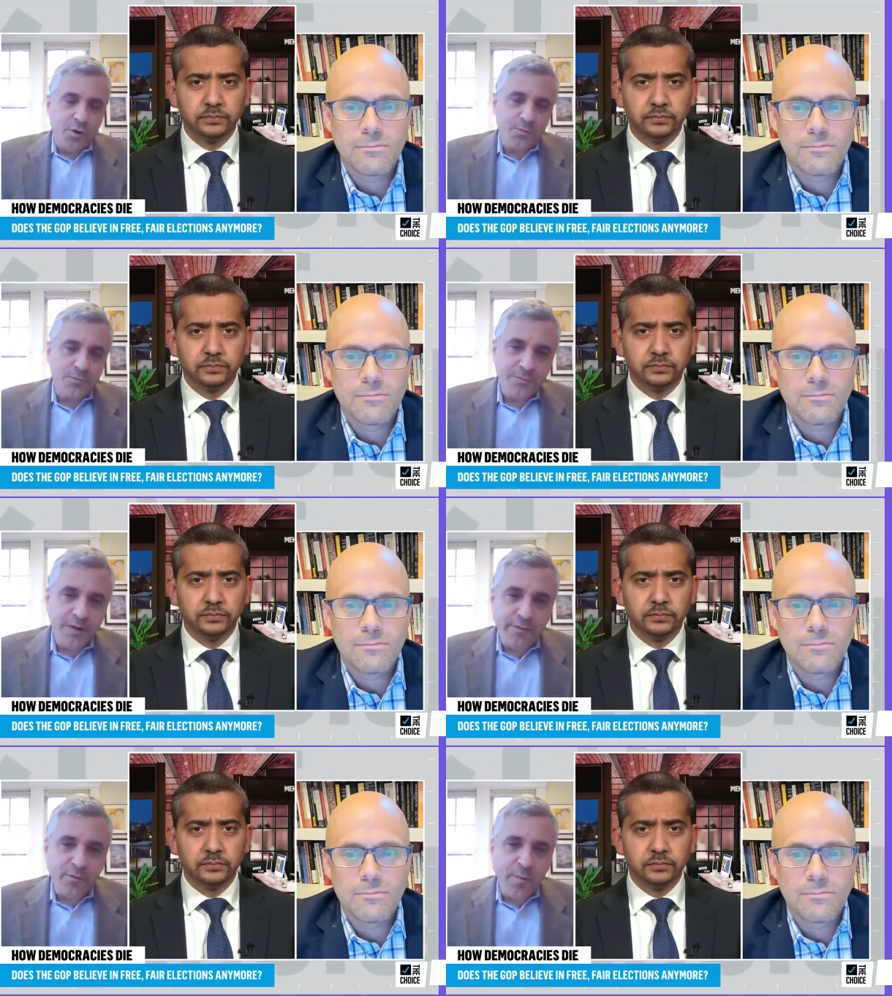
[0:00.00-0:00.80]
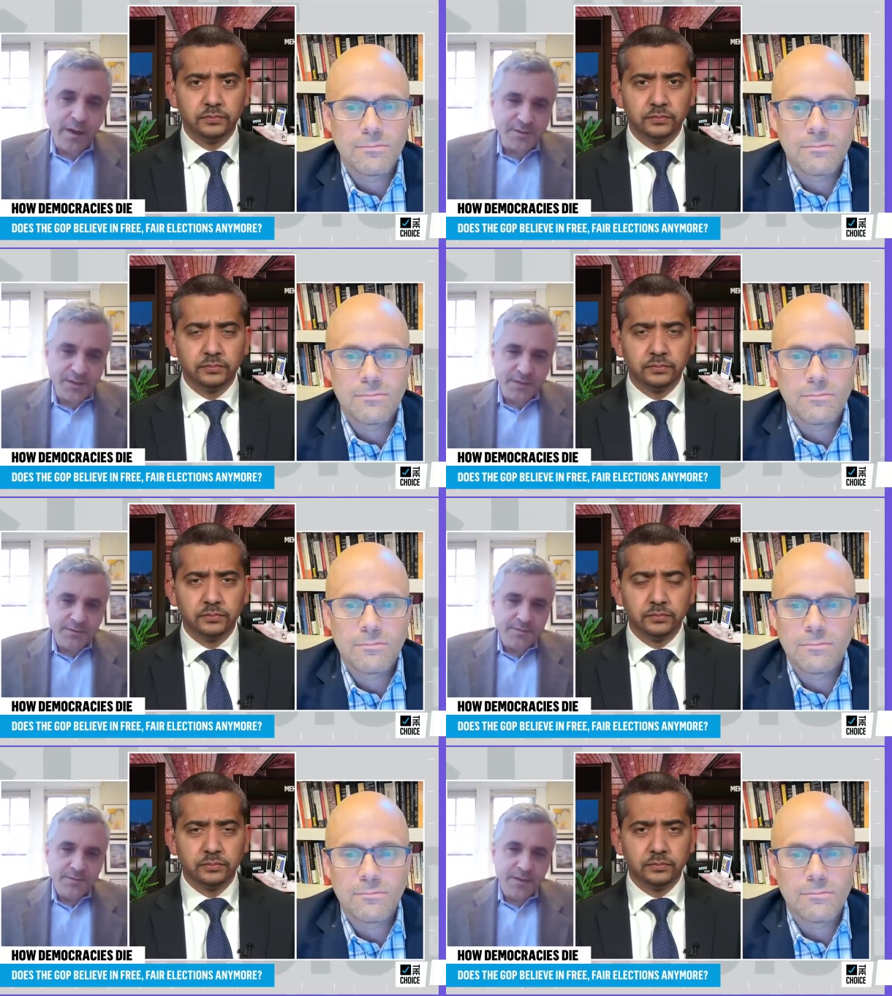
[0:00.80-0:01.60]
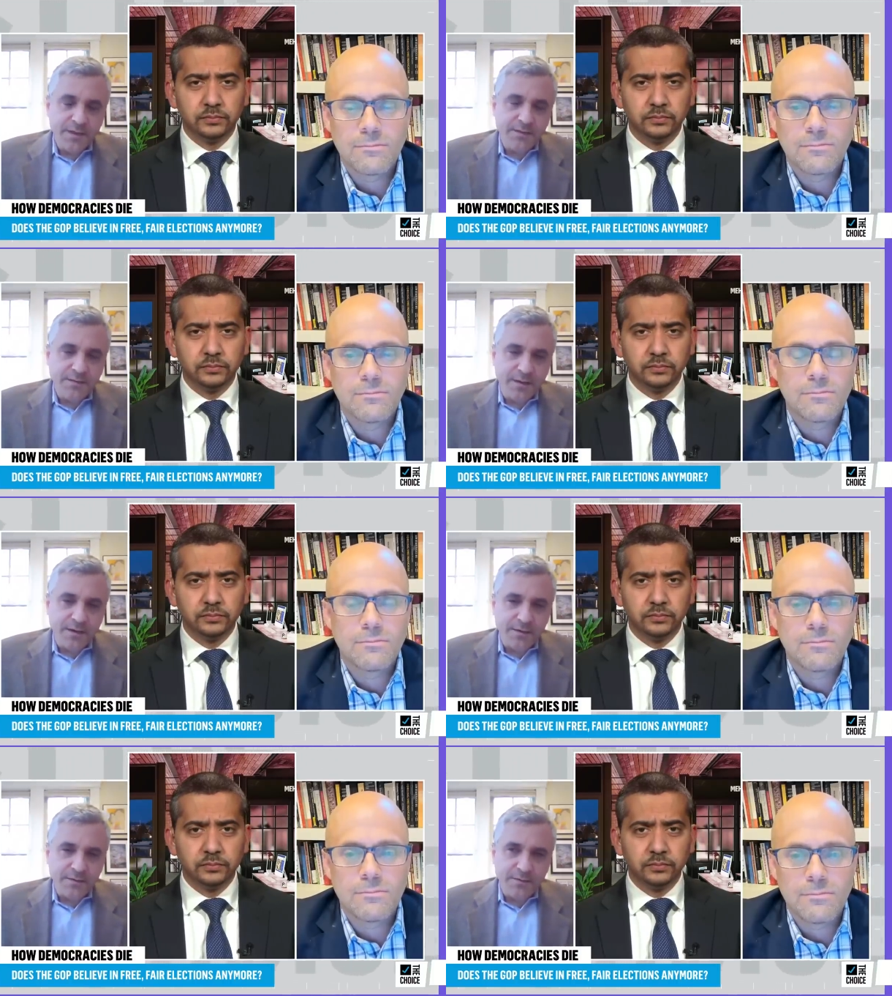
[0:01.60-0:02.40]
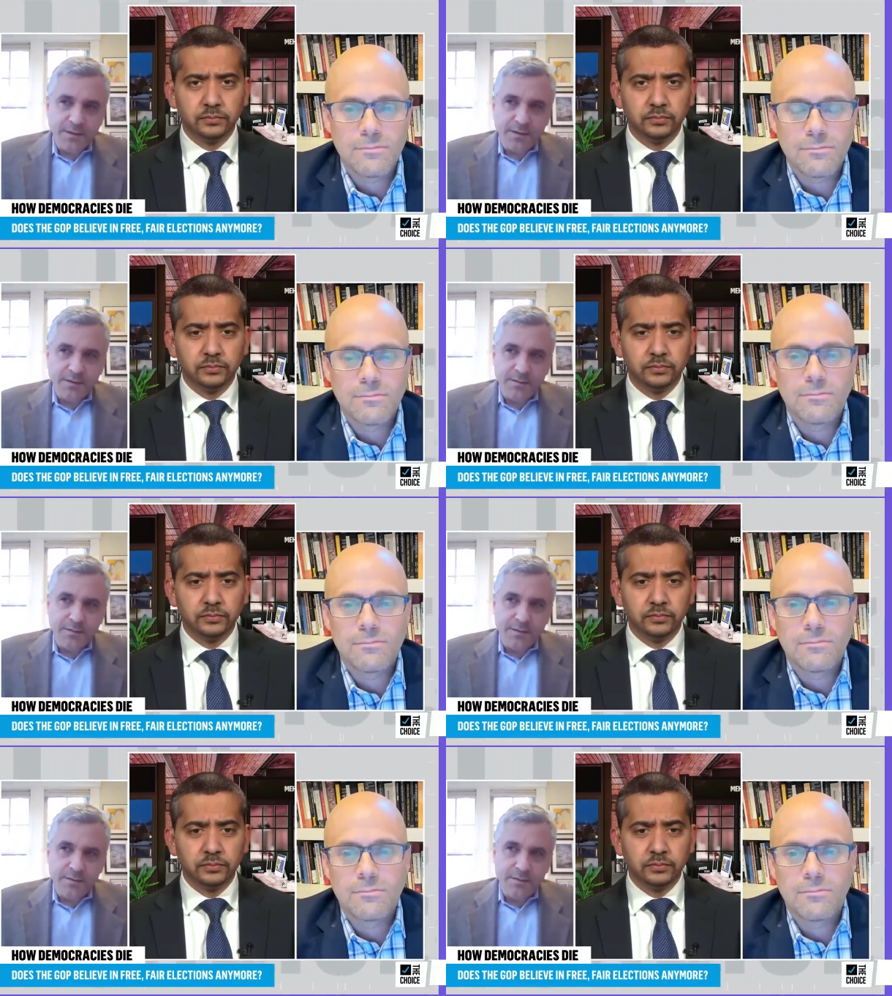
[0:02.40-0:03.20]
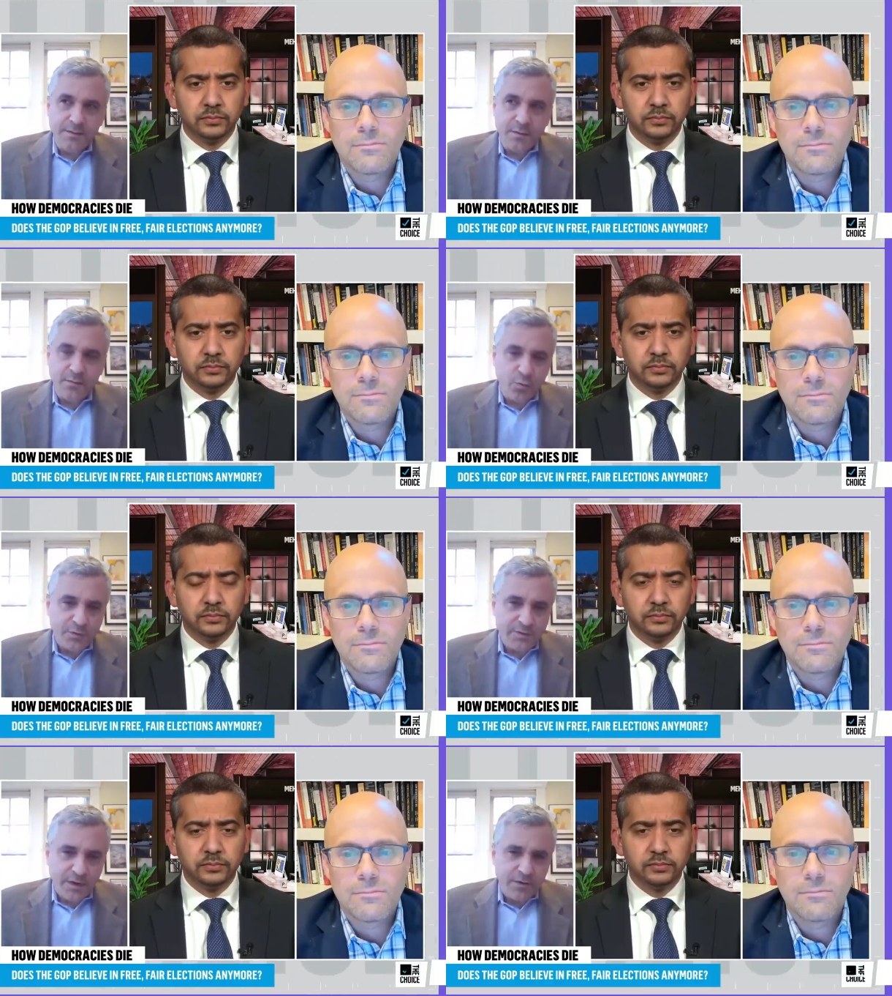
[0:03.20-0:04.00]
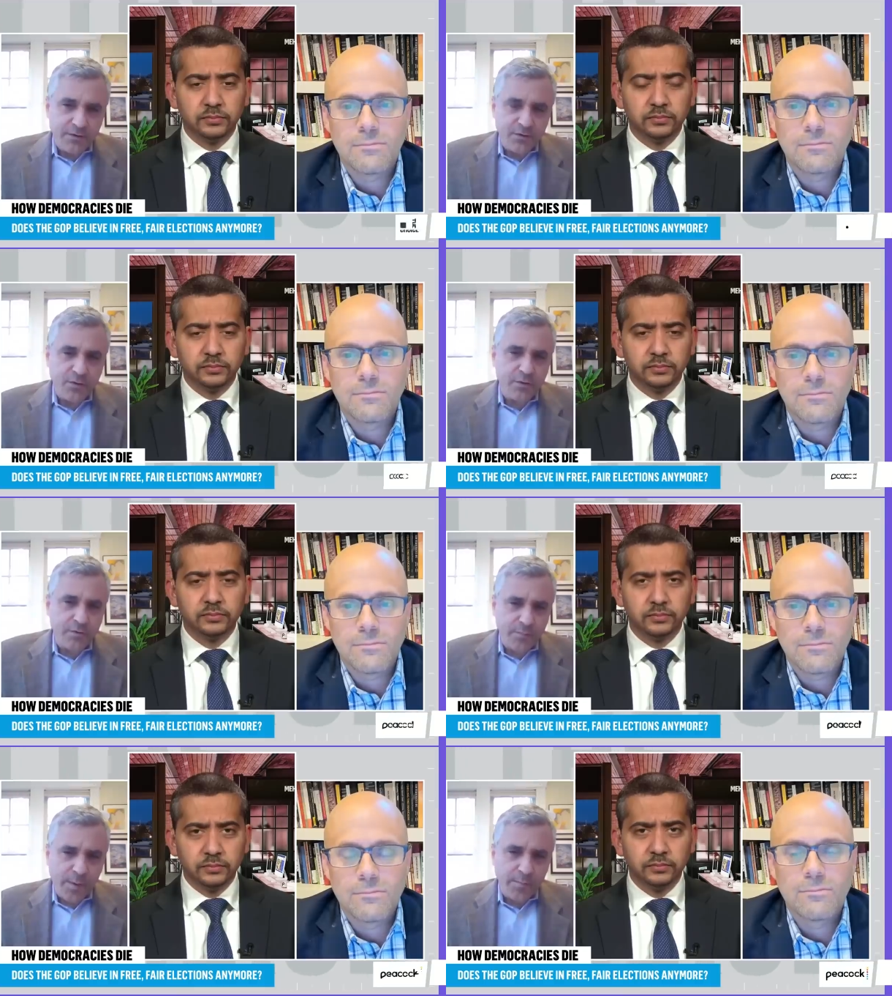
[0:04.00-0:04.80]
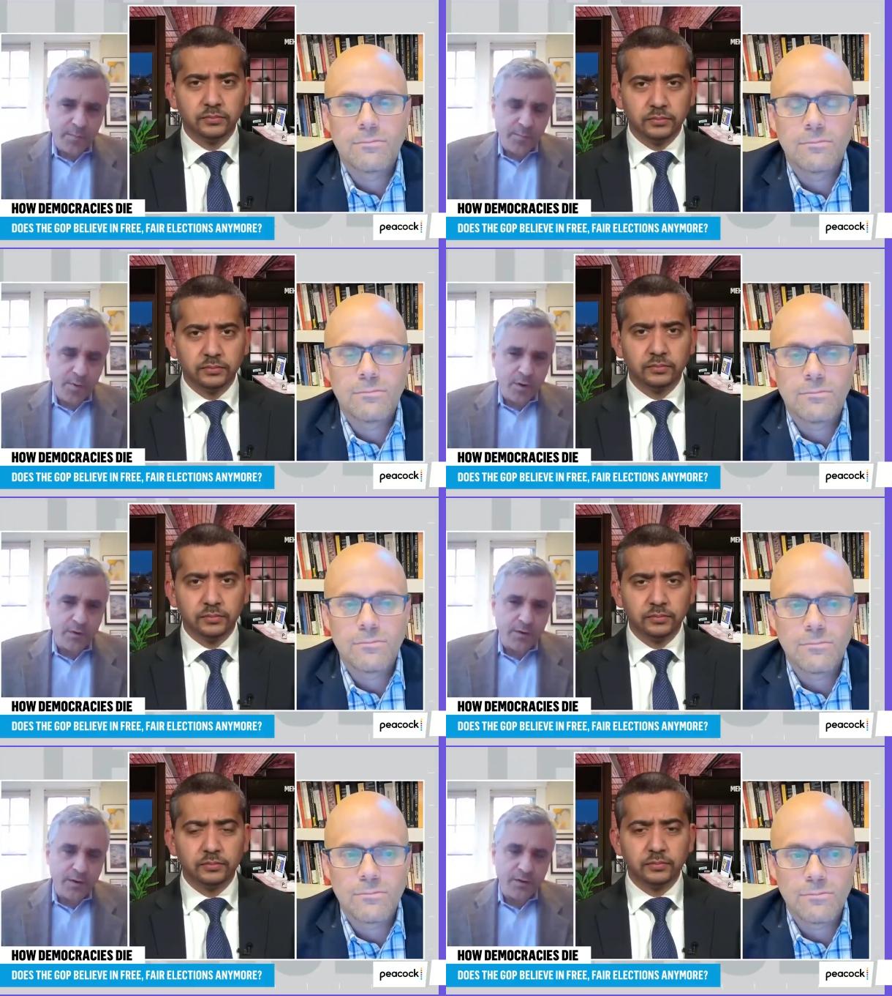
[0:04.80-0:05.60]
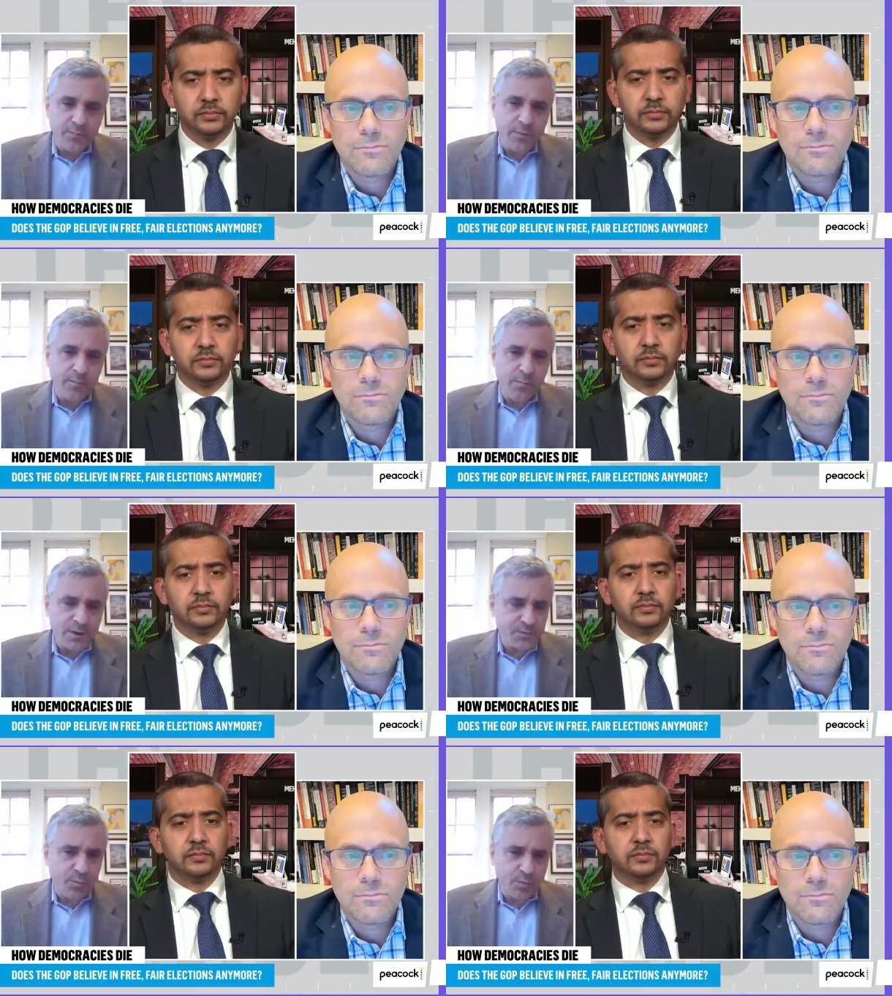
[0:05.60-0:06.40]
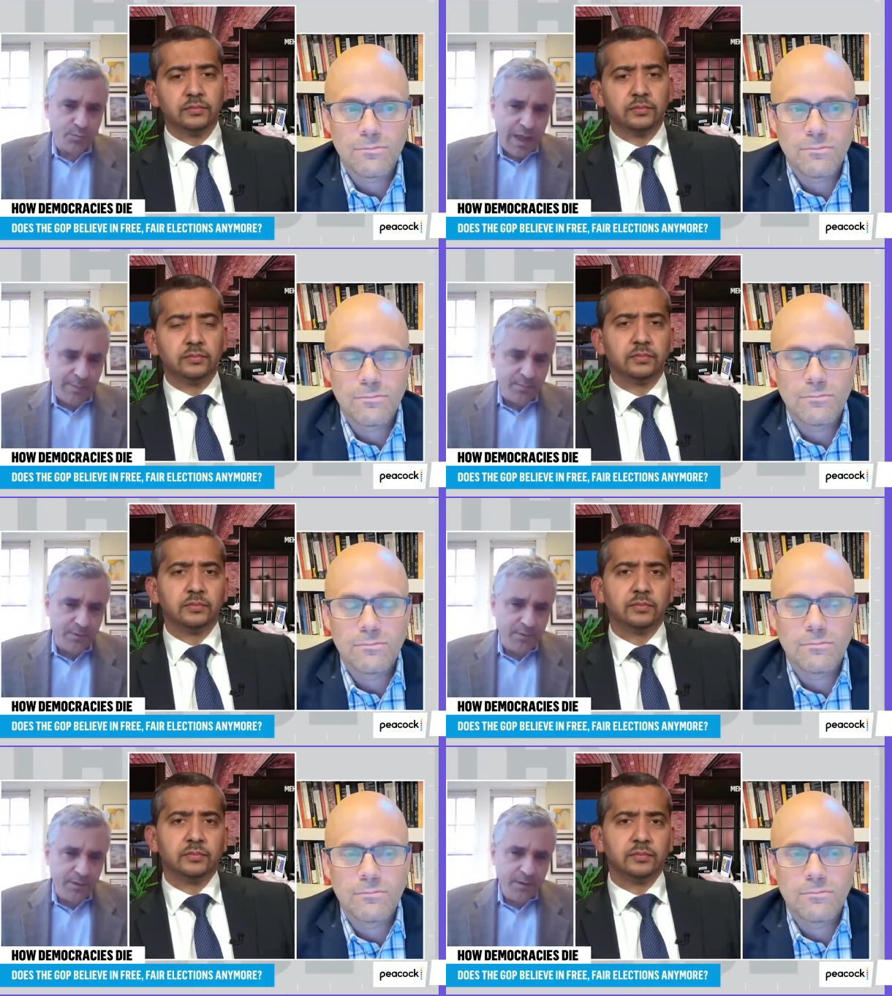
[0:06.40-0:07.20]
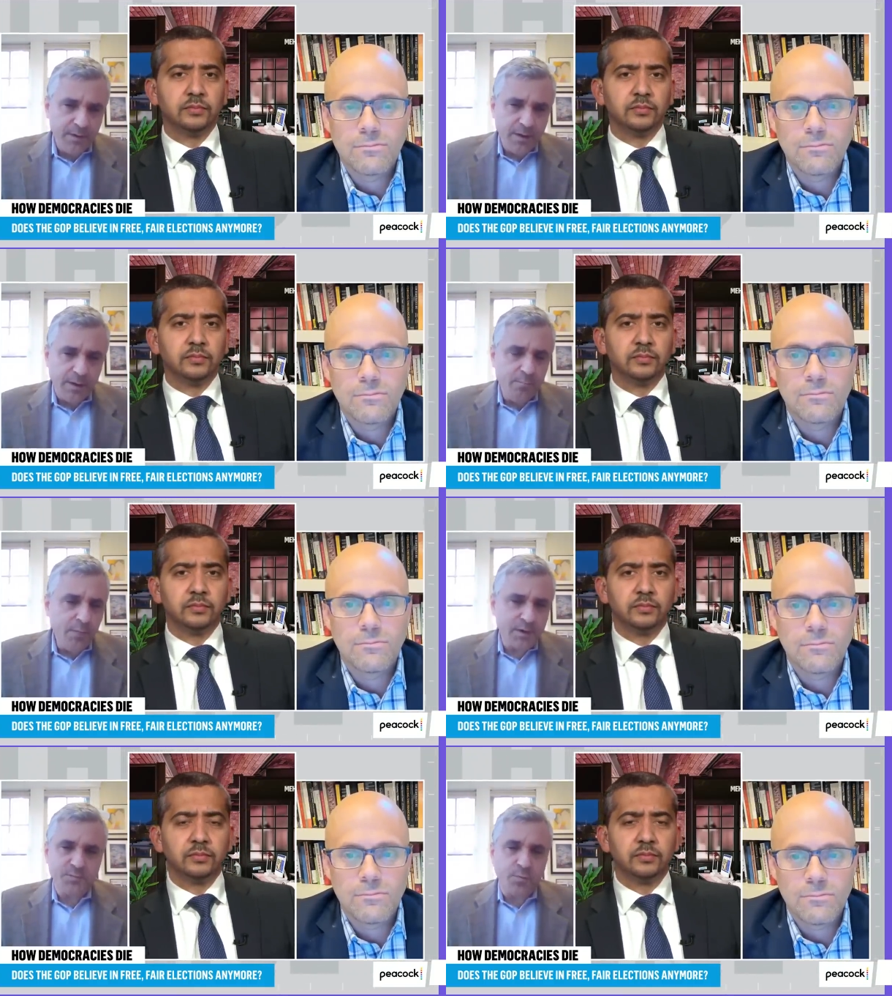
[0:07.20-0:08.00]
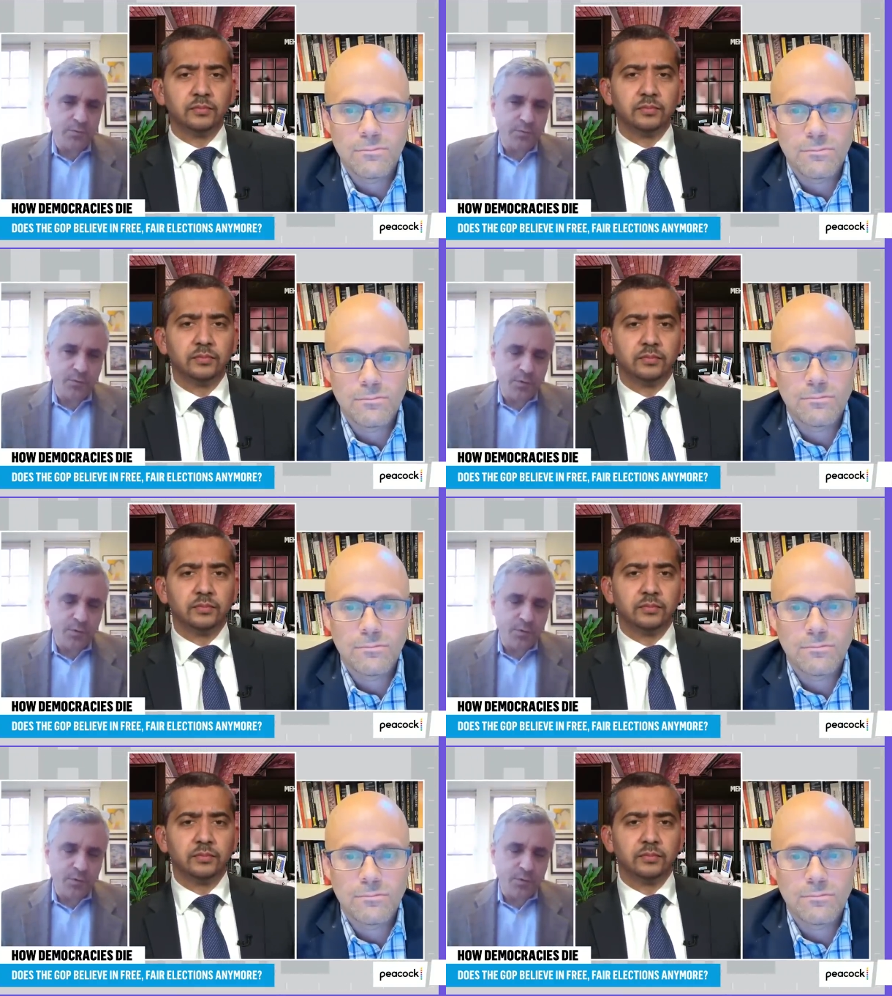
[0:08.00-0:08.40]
Speaker 1: No, never imagine it. It uh, the the authoritarian turn of the Republican Party has been much more rapid and much more